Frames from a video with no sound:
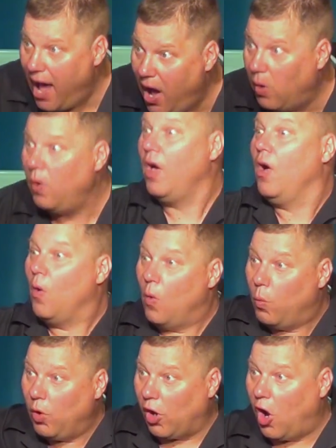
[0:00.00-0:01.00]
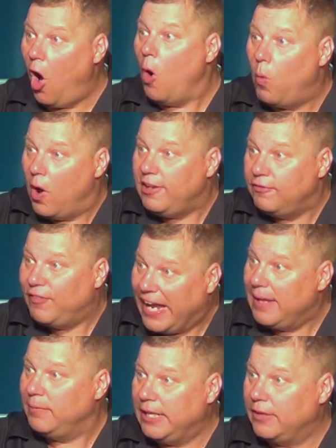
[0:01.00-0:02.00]
now we're all one
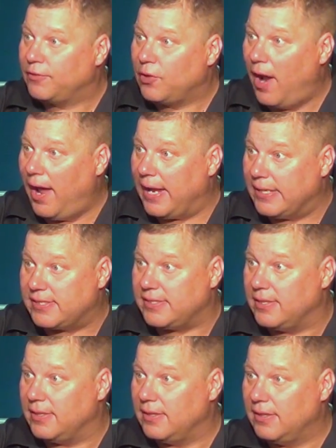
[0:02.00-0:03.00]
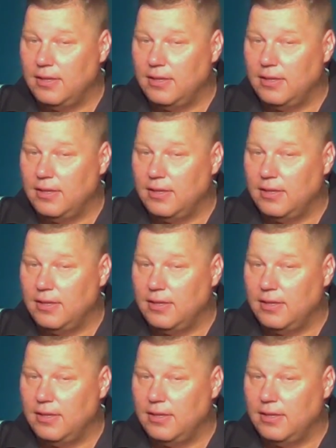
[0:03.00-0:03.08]
family of Christ.